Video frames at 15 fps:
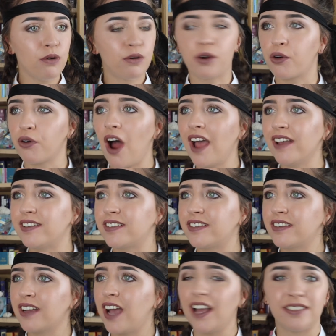Oh
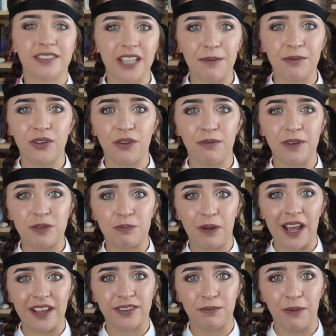Christ! I seem to have
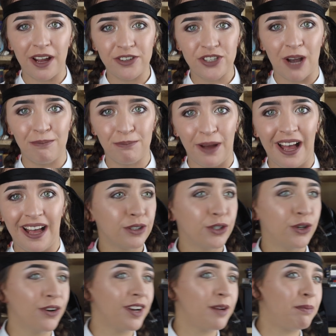misplaced my jumper.
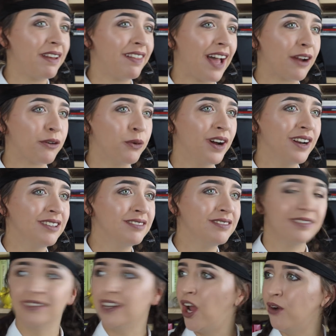Could it be that one?
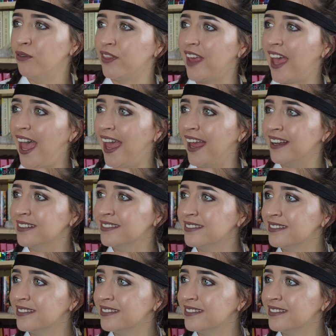Over there?